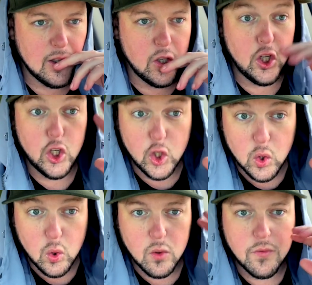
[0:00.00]

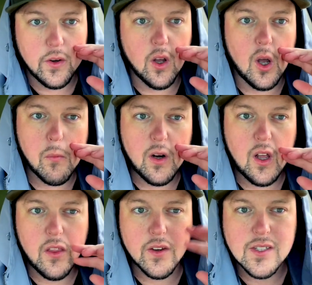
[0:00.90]
new
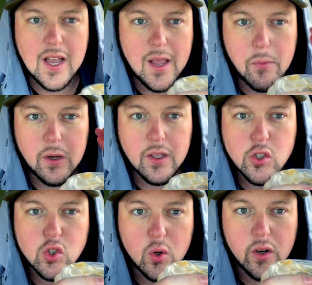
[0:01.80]
phenomena that is happening
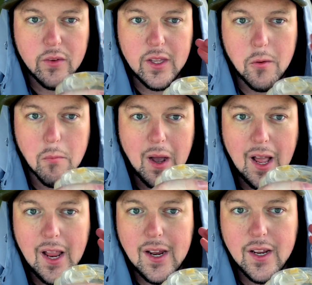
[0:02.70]
sort of in
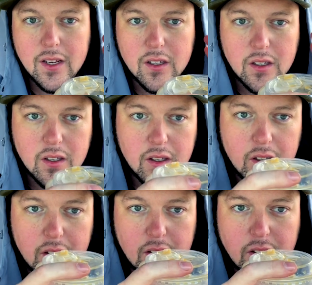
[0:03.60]
my
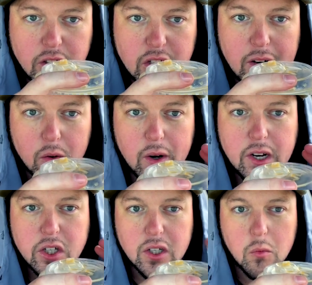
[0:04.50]

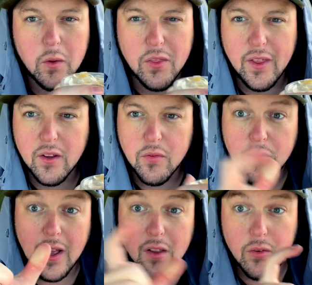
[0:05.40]
generation with like
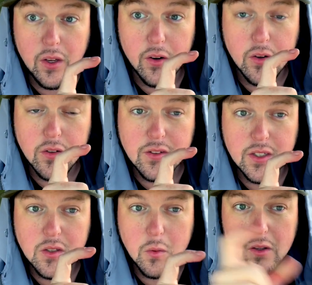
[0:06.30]
5 years
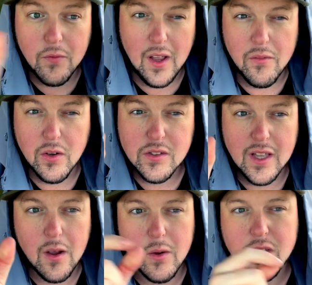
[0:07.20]
this way, 5 years
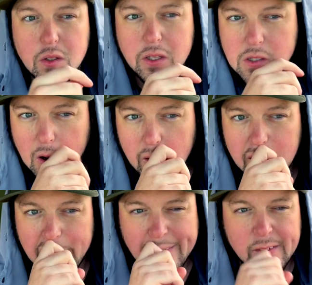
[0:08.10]
that way. So let's call it
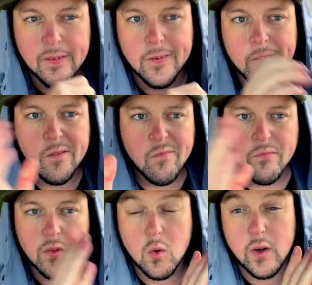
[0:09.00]
like
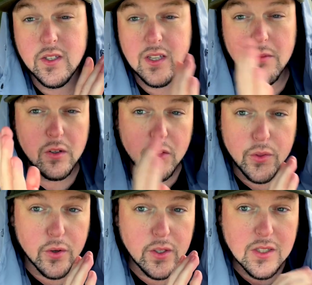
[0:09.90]
27 to
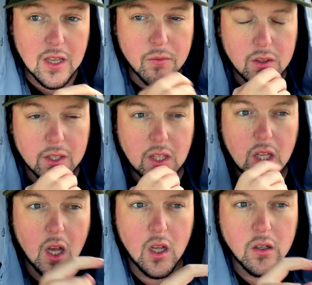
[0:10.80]
37, like
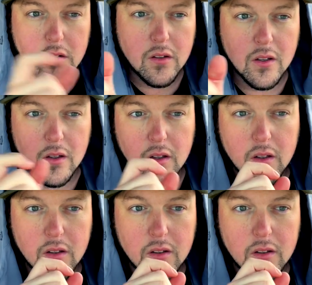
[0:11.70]
young to